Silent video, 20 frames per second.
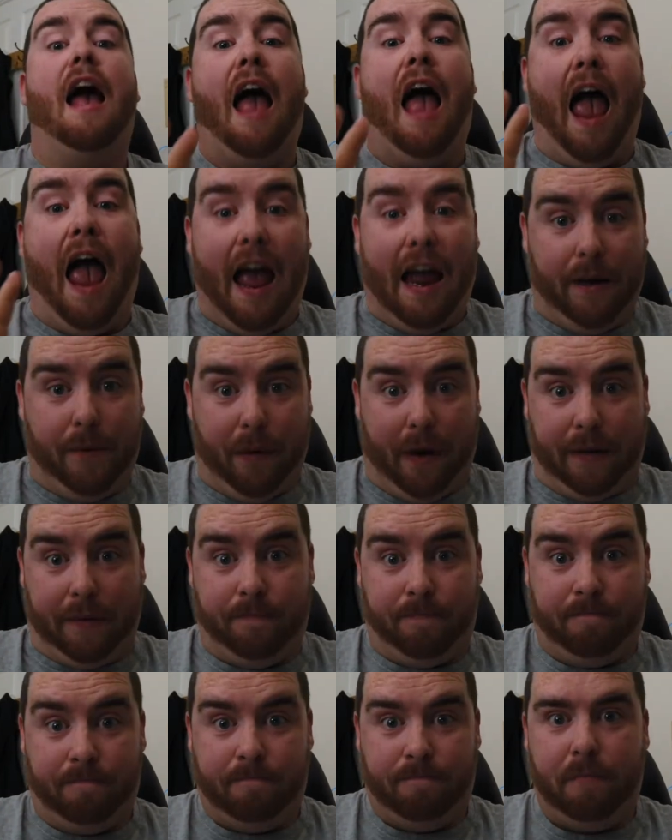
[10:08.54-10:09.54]
Anyway,
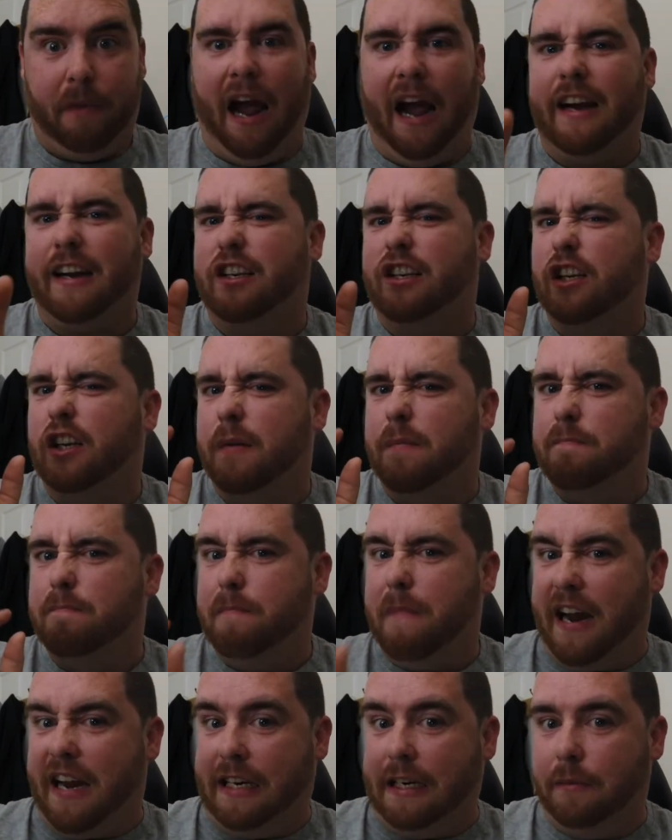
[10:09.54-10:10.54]
back to the
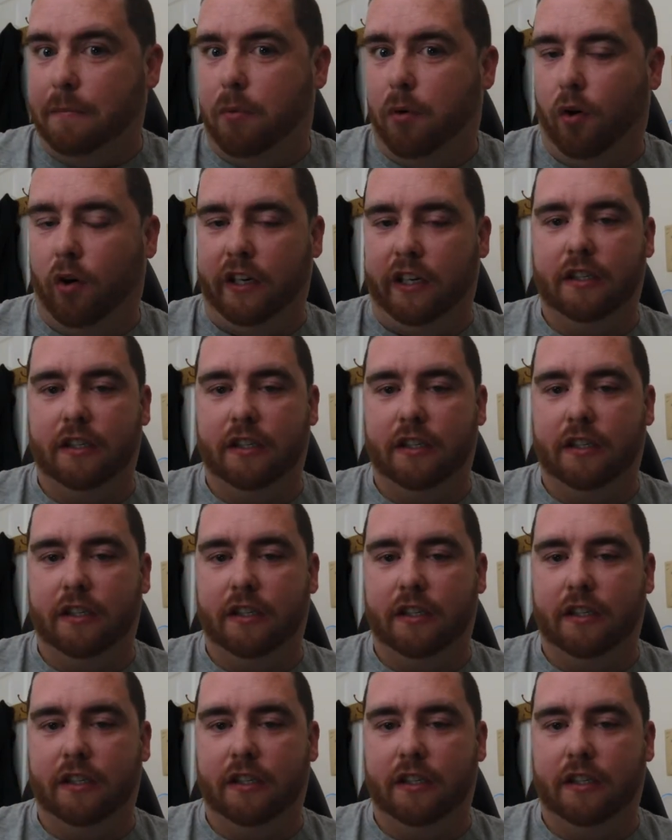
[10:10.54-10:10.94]
main point.